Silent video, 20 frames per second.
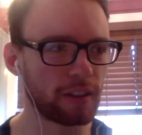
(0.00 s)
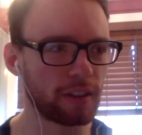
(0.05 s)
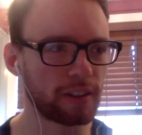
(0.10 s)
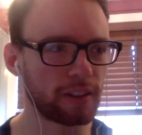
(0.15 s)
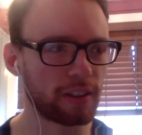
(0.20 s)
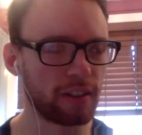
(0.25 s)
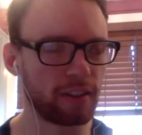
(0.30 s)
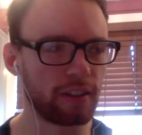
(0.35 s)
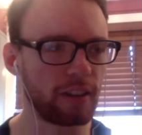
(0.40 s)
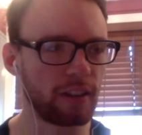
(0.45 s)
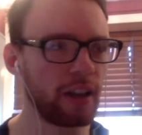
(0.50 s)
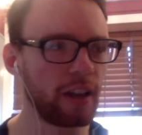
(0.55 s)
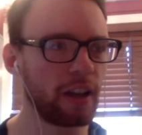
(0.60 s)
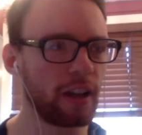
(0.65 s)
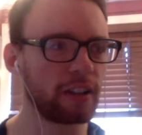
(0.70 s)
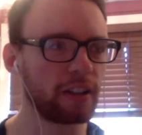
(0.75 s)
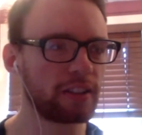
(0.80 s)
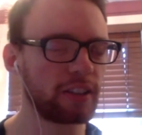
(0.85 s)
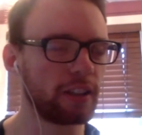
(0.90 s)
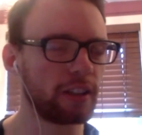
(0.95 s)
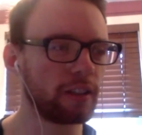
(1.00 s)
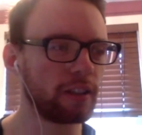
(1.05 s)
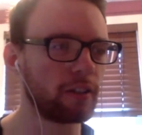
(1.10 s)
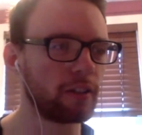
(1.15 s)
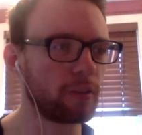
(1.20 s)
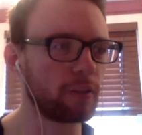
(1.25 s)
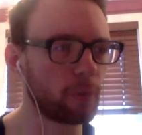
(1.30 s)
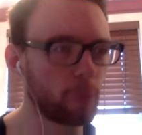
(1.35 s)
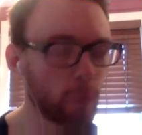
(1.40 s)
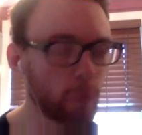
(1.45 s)
See,
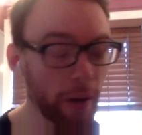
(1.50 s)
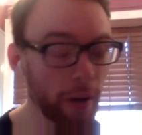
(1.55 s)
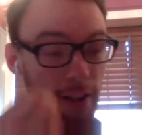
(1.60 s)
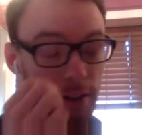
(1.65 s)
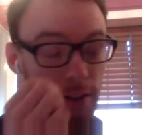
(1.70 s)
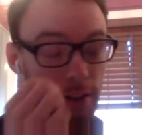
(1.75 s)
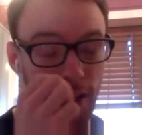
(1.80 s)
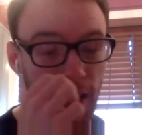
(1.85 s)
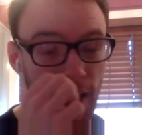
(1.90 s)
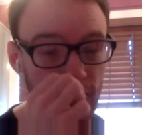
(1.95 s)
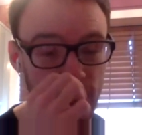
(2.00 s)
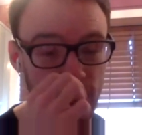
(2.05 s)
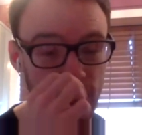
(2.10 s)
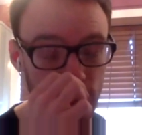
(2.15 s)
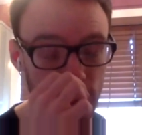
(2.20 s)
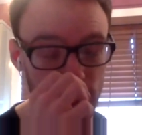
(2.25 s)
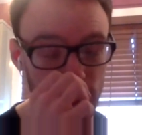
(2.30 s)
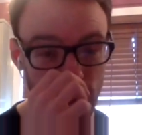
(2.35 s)
when I seen him start, and I